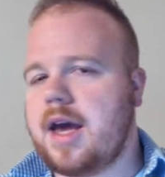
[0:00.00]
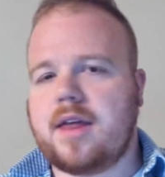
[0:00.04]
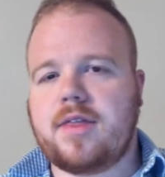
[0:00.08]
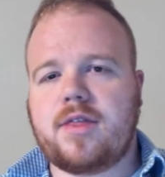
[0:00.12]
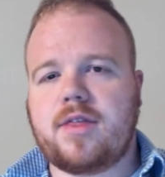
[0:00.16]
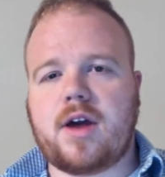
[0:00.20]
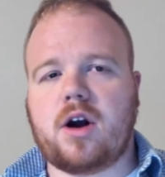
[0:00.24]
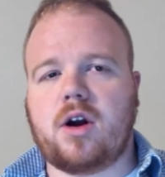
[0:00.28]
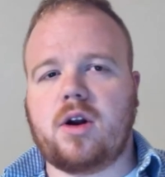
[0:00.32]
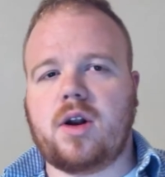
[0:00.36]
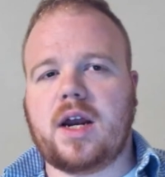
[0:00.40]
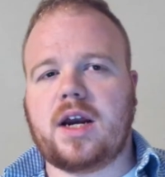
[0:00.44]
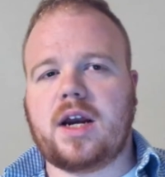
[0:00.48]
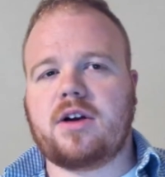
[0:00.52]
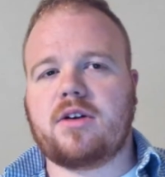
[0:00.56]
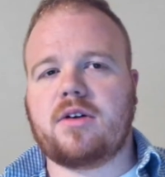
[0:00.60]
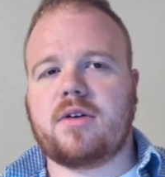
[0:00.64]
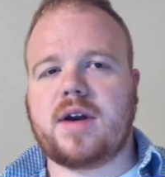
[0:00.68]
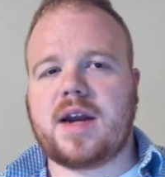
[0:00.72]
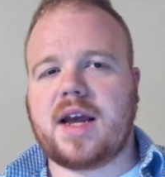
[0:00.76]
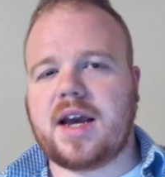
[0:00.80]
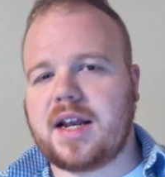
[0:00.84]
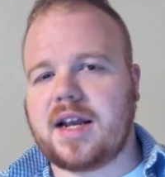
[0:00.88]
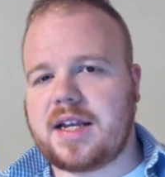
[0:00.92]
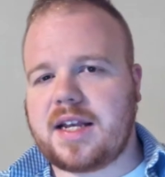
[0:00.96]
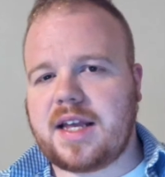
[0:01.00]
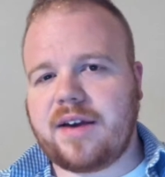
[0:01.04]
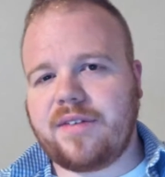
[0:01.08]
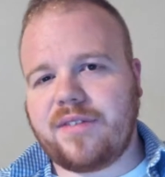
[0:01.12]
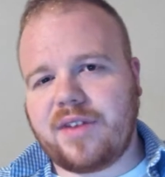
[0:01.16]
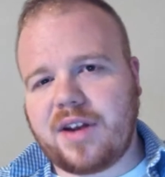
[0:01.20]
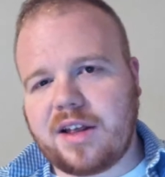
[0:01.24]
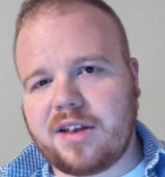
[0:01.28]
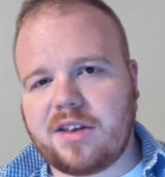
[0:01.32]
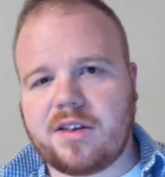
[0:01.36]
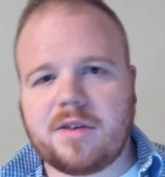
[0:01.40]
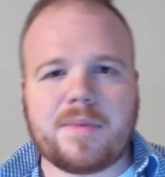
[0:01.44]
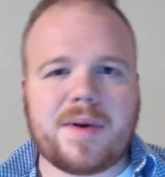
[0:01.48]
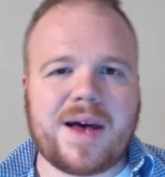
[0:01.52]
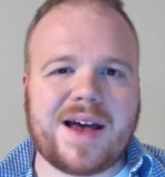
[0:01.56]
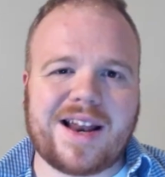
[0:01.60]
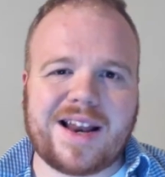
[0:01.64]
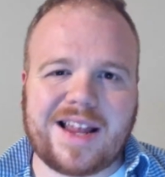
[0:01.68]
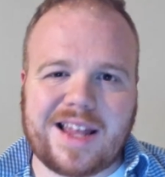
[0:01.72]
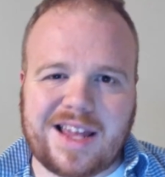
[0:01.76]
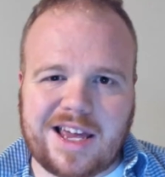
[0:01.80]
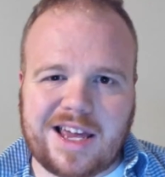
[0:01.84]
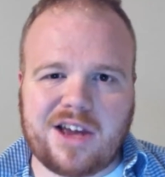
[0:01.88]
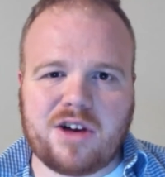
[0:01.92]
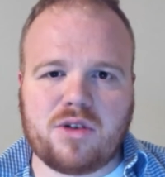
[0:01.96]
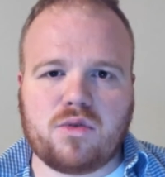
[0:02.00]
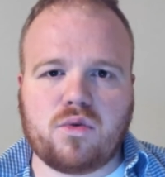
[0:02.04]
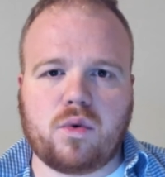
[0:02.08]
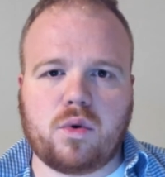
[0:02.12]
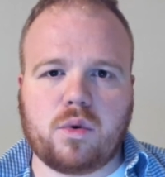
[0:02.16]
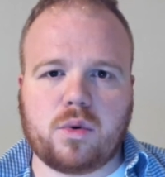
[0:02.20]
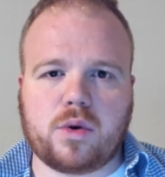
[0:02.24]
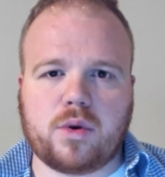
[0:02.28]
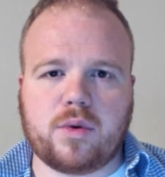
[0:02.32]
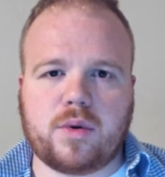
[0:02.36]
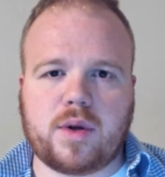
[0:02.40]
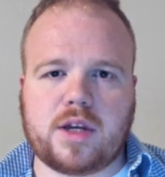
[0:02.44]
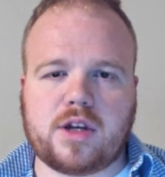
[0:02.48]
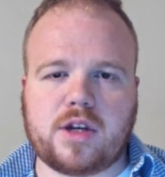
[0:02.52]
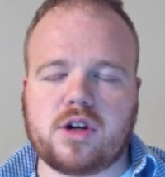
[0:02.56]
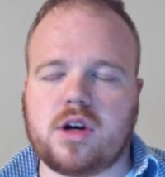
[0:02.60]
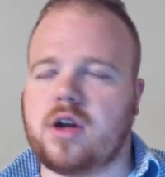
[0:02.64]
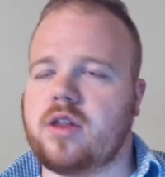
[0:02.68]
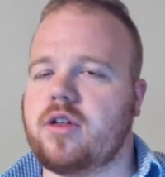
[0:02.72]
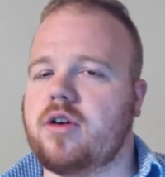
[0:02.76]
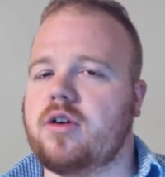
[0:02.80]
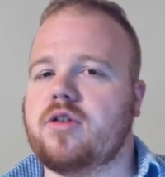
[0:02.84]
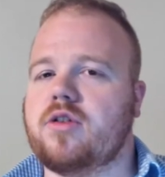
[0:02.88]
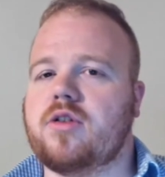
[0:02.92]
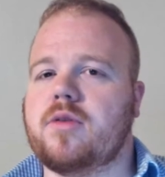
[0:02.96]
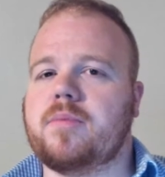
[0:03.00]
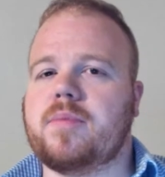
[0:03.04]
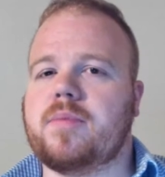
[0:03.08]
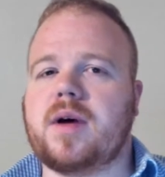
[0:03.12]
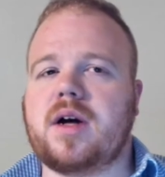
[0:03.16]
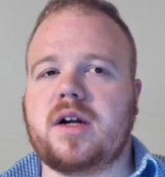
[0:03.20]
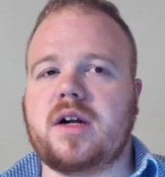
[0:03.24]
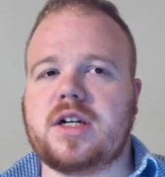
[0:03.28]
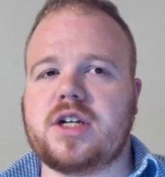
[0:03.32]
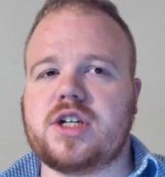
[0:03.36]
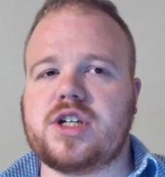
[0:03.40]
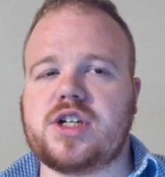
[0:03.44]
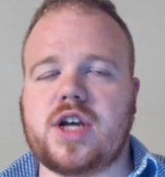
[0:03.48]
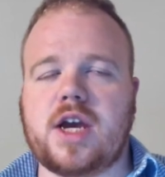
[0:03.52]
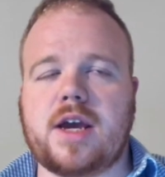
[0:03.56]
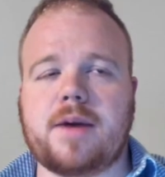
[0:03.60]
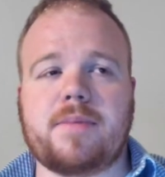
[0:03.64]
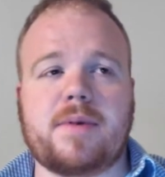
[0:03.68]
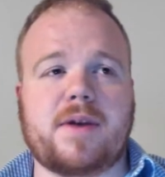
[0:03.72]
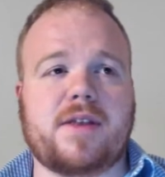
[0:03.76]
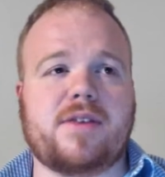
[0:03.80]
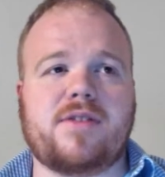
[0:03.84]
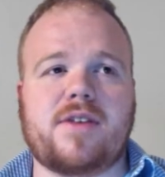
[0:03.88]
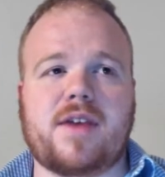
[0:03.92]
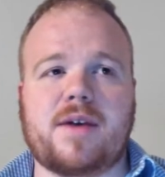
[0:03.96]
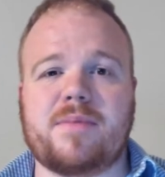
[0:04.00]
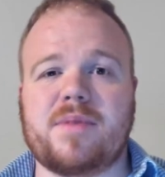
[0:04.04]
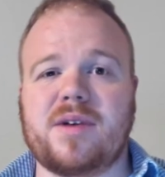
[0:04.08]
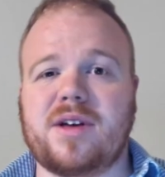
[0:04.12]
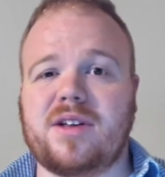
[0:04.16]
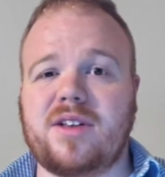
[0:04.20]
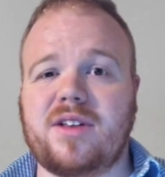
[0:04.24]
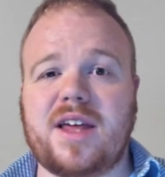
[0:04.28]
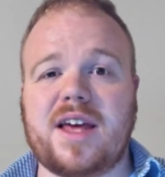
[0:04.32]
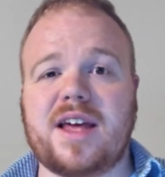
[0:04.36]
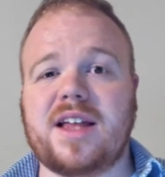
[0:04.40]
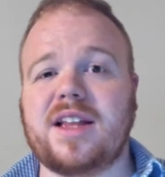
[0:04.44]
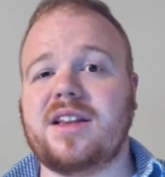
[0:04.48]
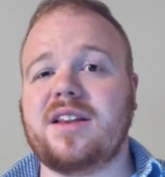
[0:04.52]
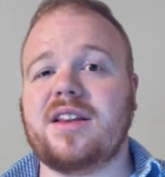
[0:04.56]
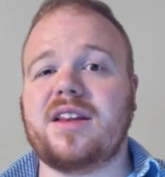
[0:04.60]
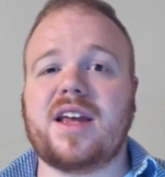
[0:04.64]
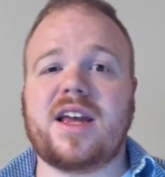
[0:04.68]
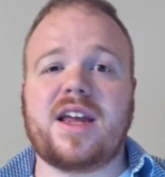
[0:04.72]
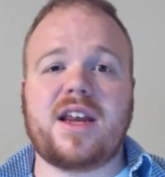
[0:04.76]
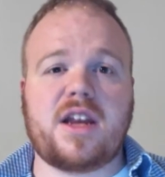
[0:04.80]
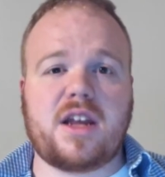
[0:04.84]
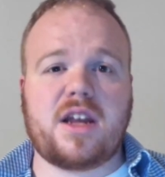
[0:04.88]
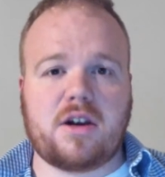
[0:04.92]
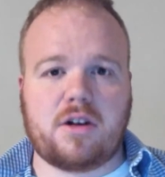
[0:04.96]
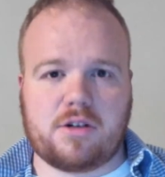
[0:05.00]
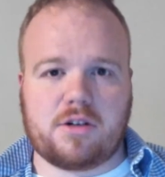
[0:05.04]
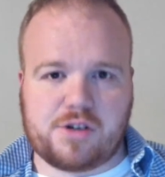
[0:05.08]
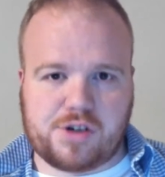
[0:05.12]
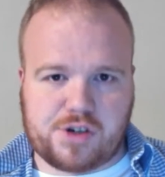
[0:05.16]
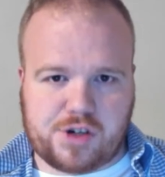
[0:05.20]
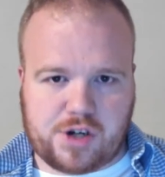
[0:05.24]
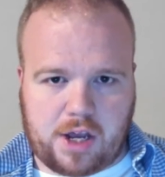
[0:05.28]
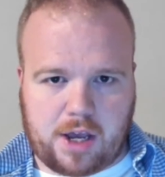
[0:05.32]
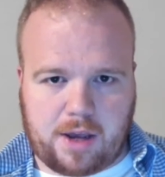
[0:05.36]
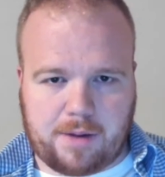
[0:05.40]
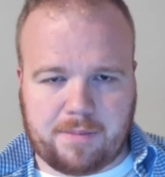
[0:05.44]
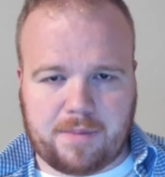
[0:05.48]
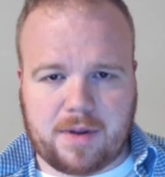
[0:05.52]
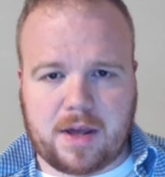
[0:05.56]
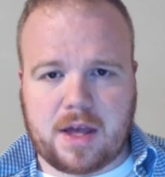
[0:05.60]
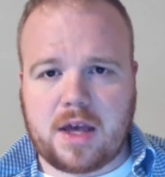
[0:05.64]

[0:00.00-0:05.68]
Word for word: Their electronegativity is about equal to each other. The bond shape is typically a linear shape.